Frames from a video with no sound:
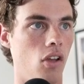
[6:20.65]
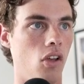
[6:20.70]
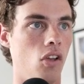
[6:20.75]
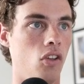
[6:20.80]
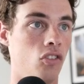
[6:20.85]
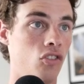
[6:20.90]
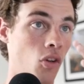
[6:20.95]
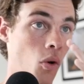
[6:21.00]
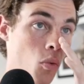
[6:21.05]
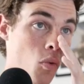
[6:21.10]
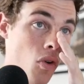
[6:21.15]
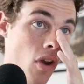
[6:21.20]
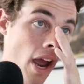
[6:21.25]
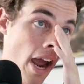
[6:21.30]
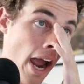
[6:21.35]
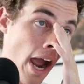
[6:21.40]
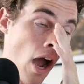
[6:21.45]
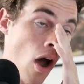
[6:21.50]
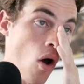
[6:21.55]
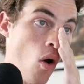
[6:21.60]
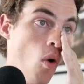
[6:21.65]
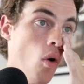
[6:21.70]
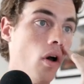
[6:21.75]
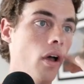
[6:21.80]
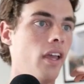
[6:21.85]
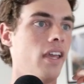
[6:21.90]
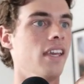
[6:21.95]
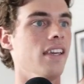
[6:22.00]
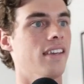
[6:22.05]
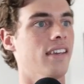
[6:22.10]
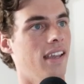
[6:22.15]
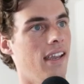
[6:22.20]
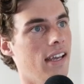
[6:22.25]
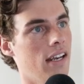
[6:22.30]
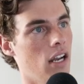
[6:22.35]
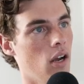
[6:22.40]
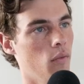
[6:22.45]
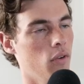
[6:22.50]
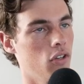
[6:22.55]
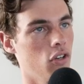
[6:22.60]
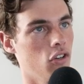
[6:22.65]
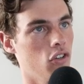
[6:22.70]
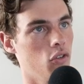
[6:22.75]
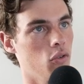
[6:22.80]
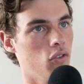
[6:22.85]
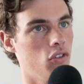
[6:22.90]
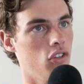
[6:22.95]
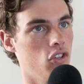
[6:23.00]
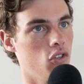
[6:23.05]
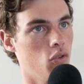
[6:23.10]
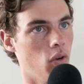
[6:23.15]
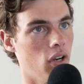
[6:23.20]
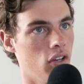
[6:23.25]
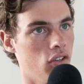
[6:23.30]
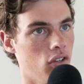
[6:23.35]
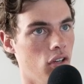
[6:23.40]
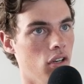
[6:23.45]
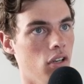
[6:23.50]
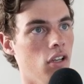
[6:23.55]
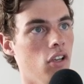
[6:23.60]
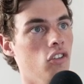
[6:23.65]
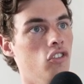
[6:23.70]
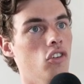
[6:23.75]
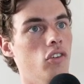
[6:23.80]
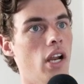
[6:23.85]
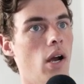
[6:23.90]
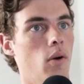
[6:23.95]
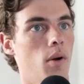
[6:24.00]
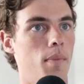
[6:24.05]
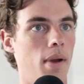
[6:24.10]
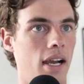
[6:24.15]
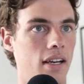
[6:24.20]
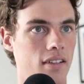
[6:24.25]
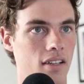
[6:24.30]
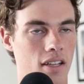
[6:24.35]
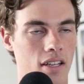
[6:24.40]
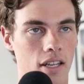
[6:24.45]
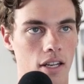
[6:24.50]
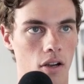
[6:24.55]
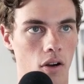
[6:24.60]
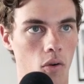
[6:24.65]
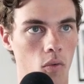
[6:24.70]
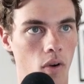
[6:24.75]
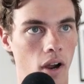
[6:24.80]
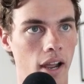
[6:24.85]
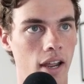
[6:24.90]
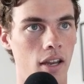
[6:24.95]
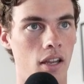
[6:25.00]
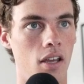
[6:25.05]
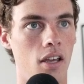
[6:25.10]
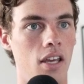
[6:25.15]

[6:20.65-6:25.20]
So now he cannot return to a situation. So now we're back to here, right?